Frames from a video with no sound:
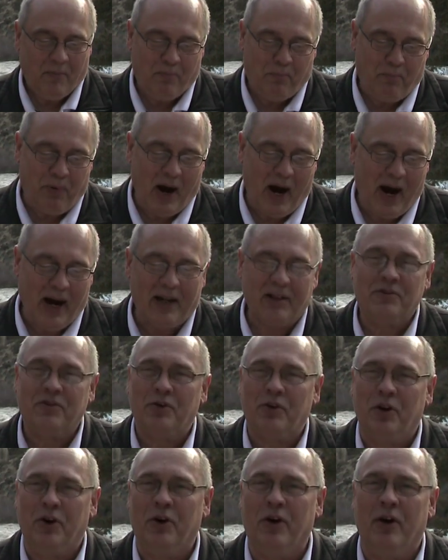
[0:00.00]
But
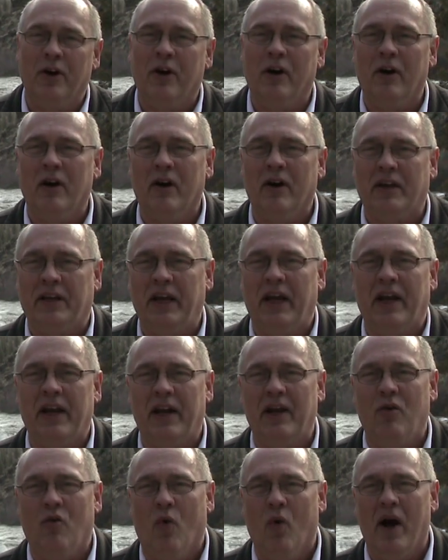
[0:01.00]
her
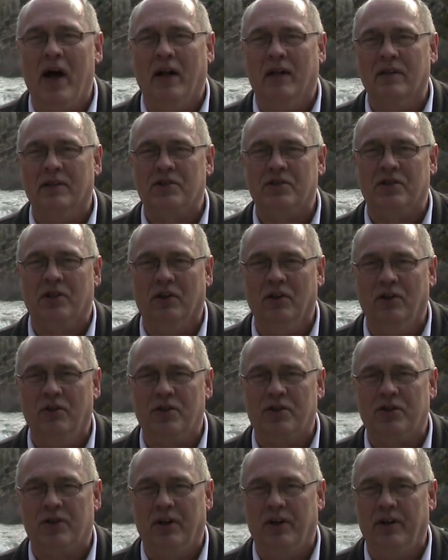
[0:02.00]
getting well
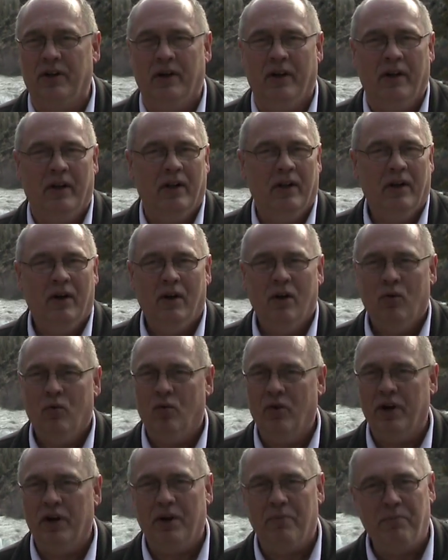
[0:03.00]
solution
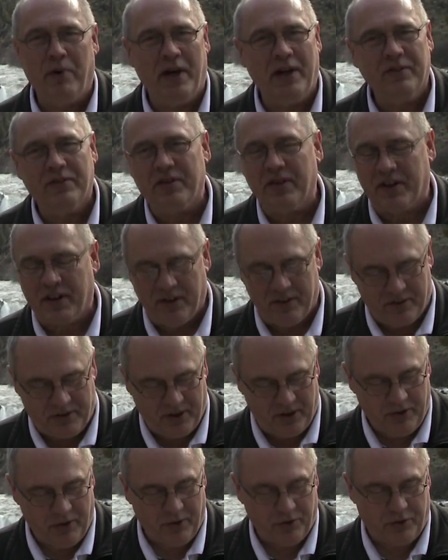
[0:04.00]
would have been to
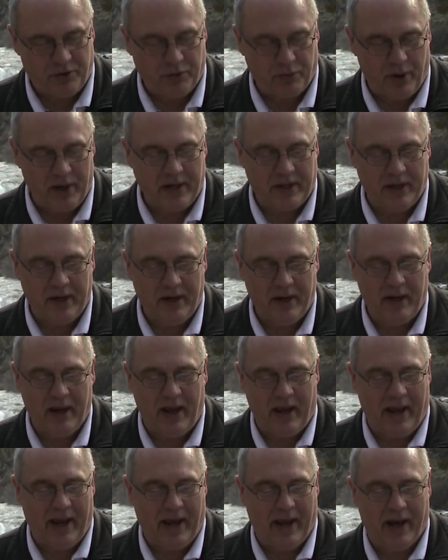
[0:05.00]
continue drinking
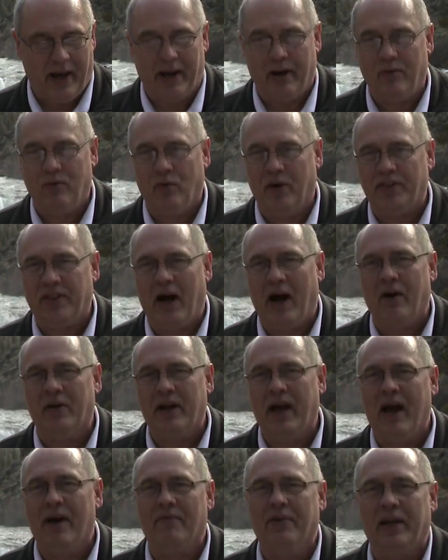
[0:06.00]
and without
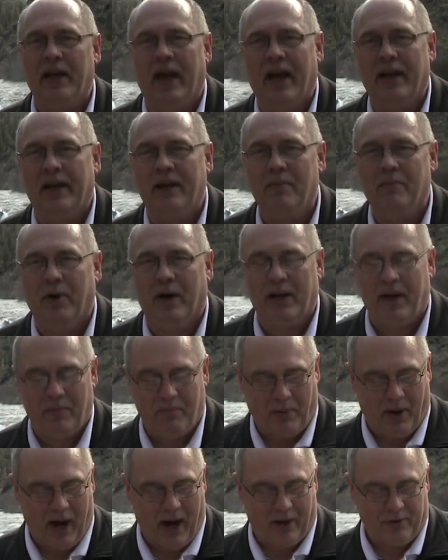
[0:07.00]
having anybody
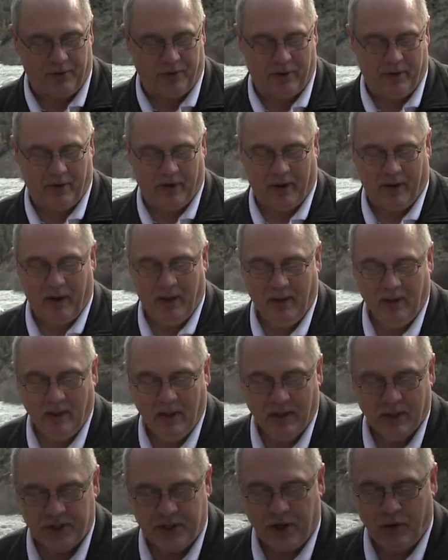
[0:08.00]
bother her.
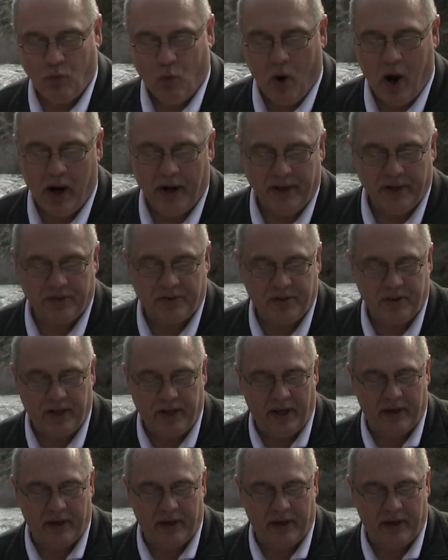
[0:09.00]
She wanted to